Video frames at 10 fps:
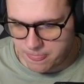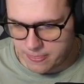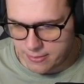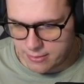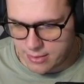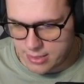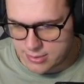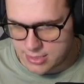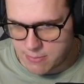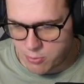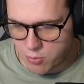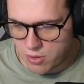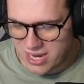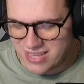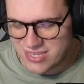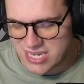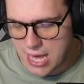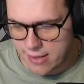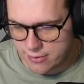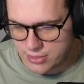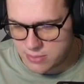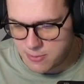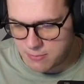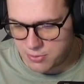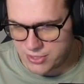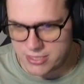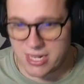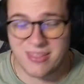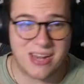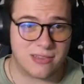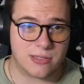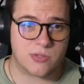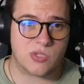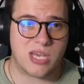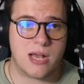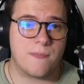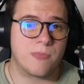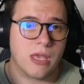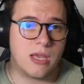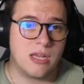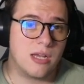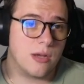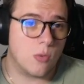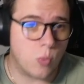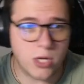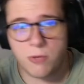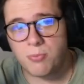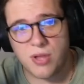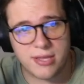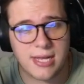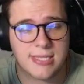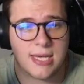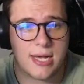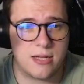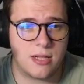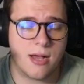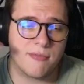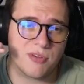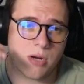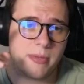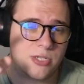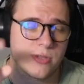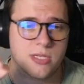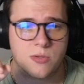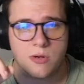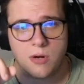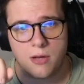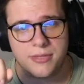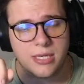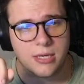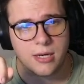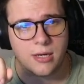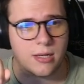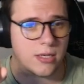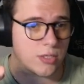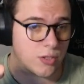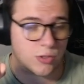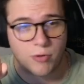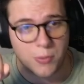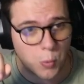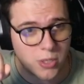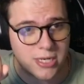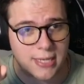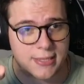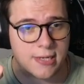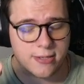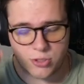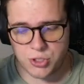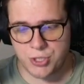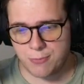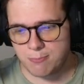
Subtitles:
Let's keep it rolling. And the tile that's being played today, that Elixir tile. When you're playing that tile, I forgot to mention this on the Grand Warden deck that I just showed.